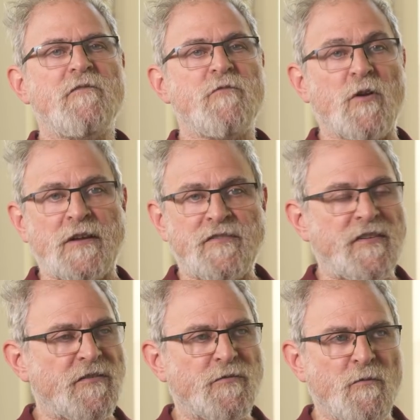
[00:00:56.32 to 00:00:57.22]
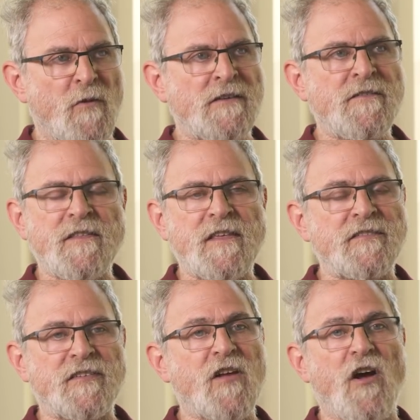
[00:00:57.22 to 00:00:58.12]
For instance, one of the
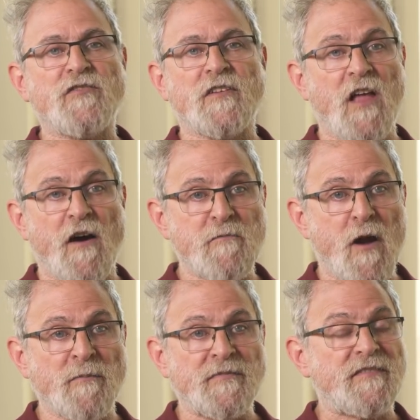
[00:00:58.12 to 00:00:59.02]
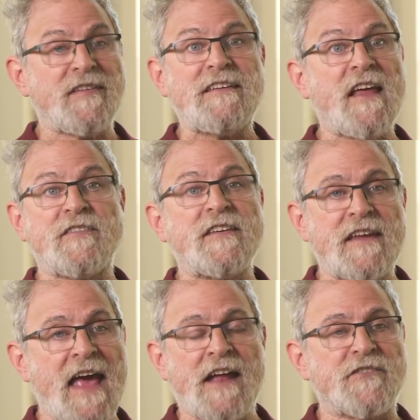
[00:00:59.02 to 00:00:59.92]
things that caused a lot of problems is it doesn't
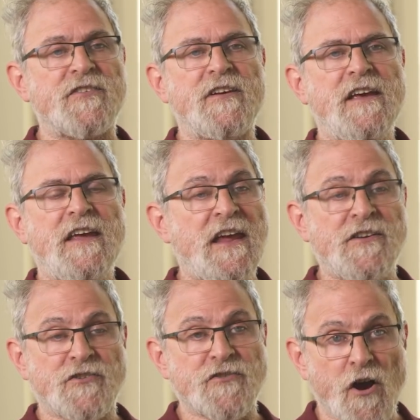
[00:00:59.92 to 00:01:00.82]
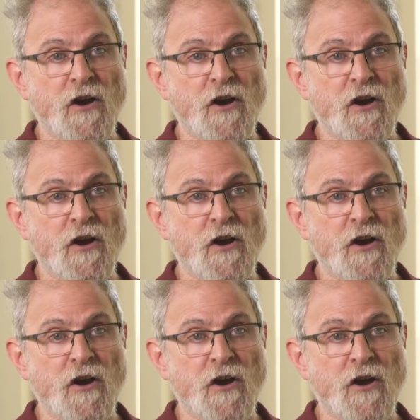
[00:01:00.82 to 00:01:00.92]
catch integer